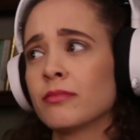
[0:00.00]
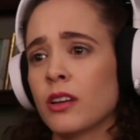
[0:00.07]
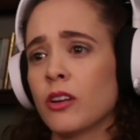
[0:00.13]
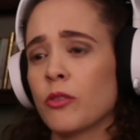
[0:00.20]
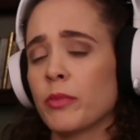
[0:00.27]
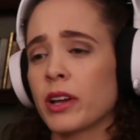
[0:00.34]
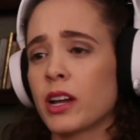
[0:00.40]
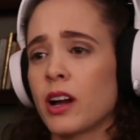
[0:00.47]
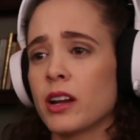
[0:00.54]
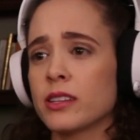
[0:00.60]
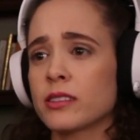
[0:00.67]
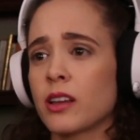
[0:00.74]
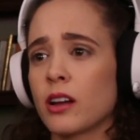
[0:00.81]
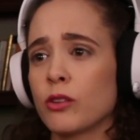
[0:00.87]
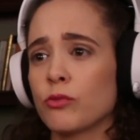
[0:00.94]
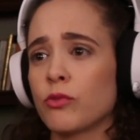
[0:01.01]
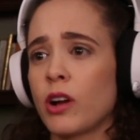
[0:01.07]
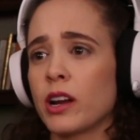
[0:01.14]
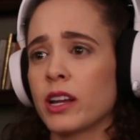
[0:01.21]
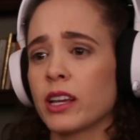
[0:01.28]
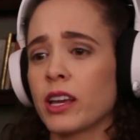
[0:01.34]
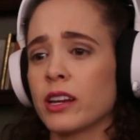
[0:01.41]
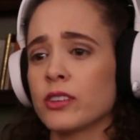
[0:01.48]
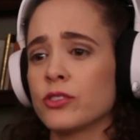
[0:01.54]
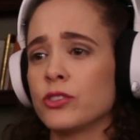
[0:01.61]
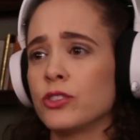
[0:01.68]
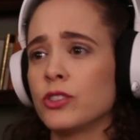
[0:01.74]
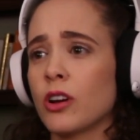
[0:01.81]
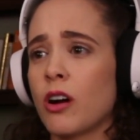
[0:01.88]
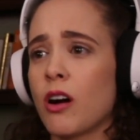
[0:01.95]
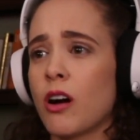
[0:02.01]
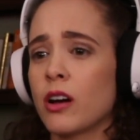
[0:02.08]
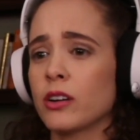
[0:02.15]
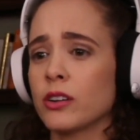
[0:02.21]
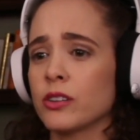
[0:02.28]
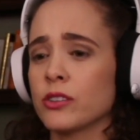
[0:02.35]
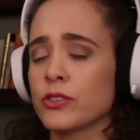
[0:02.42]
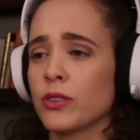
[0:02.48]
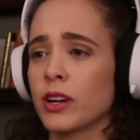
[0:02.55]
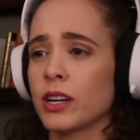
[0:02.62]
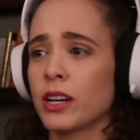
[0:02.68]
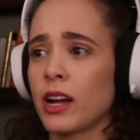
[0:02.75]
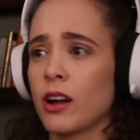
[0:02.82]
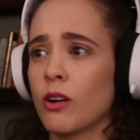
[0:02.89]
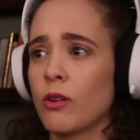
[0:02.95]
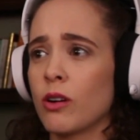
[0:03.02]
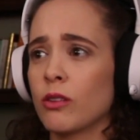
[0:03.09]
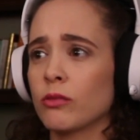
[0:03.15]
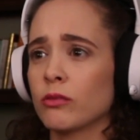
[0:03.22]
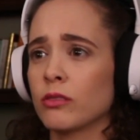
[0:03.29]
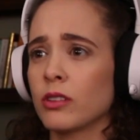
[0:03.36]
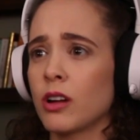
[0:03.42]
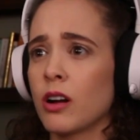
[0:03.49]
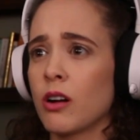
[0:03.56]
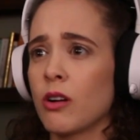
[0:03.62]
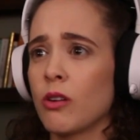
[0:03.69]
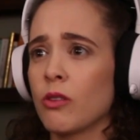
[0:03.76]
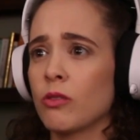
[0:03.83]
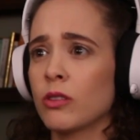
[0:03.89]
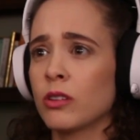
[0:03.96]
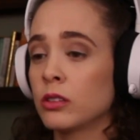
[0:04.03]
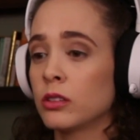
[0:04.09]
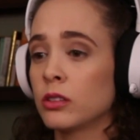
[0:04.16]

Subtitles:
Oh my god, he's gotta run and get his daughters right now. Oh no.